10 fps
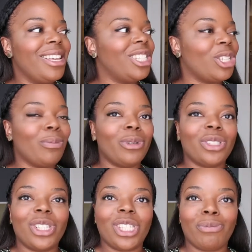
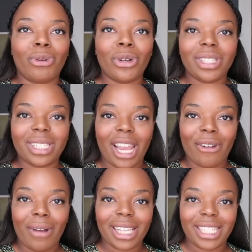stumbled on Sports
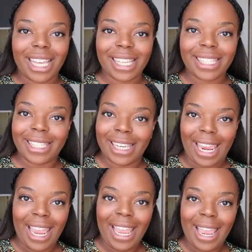Direct
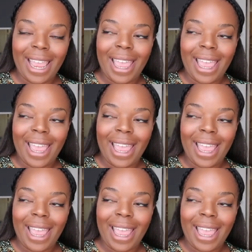yesterday.